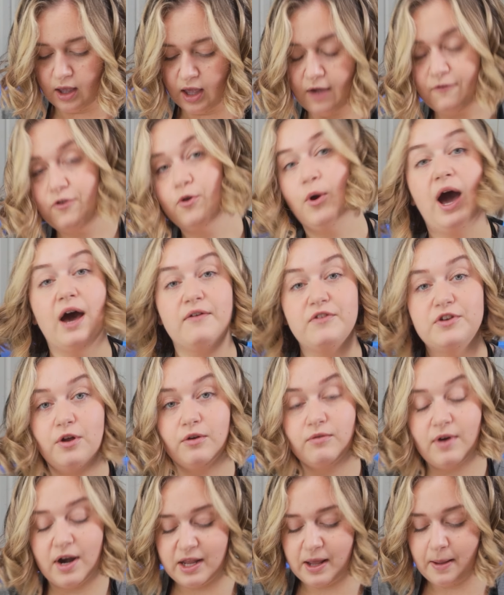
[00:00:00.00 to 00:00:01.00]
If you haven't
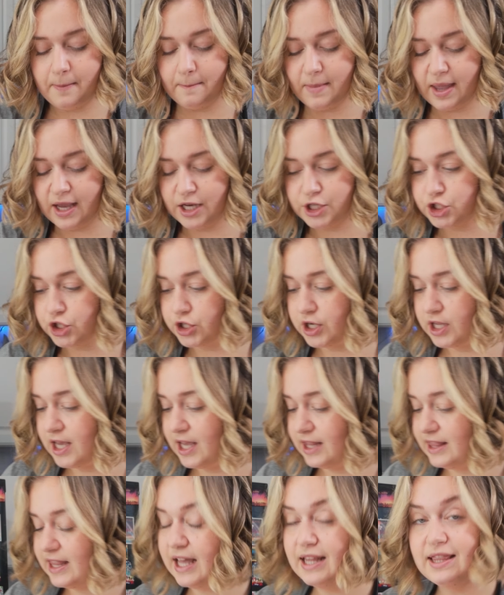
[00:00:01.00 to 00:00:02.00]
already, make sure to
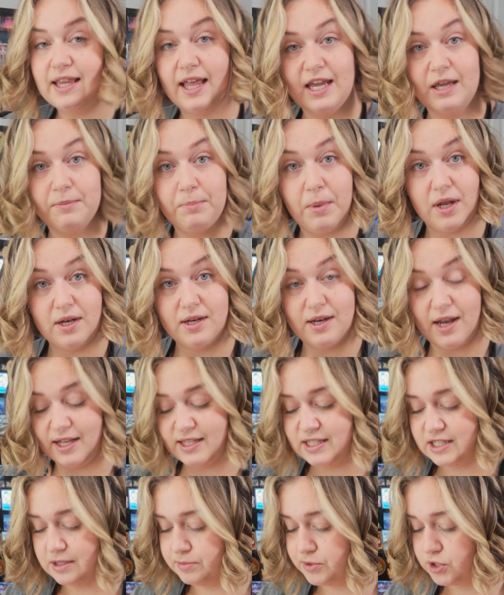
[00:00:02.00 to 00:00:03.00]
hit that like button
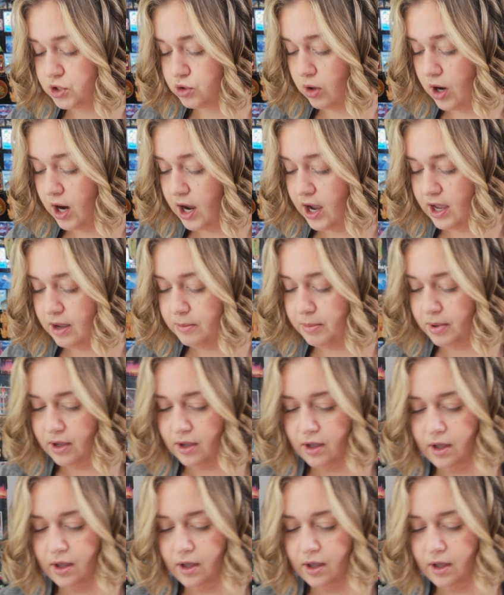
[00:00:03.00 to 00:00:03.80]
and subscribe.